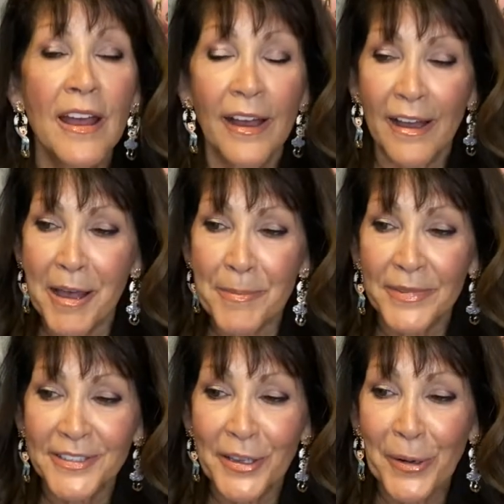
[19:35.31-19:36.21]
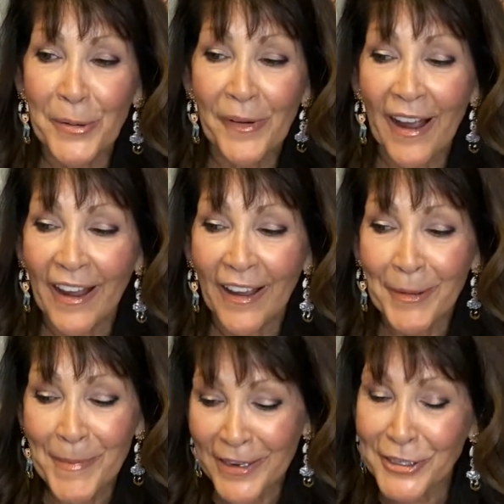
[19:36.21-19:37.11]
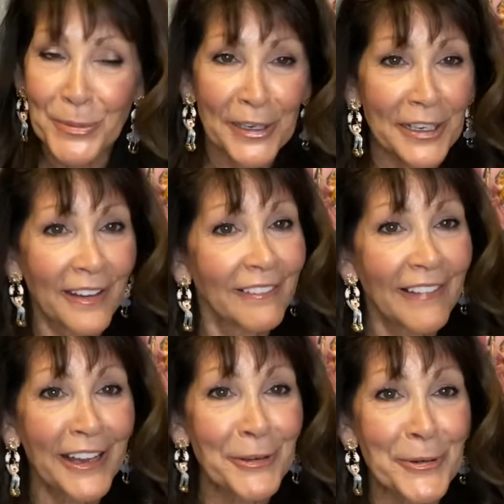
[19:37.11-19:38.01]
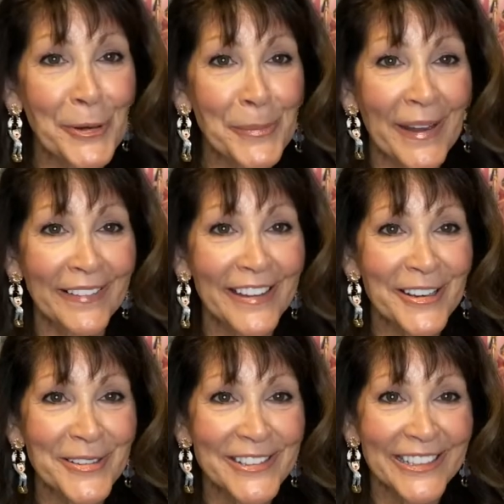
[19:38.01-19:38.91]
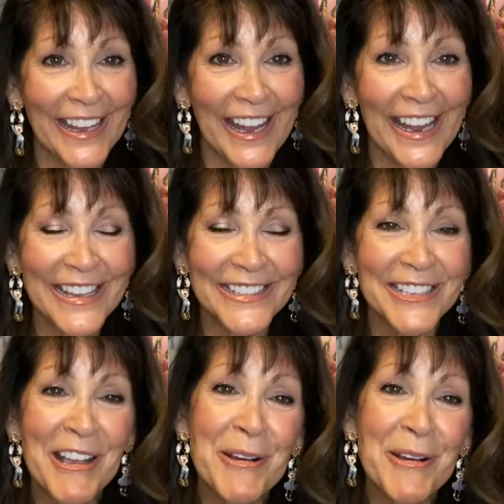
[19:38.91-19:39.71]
I just wanted to let you know about those in case.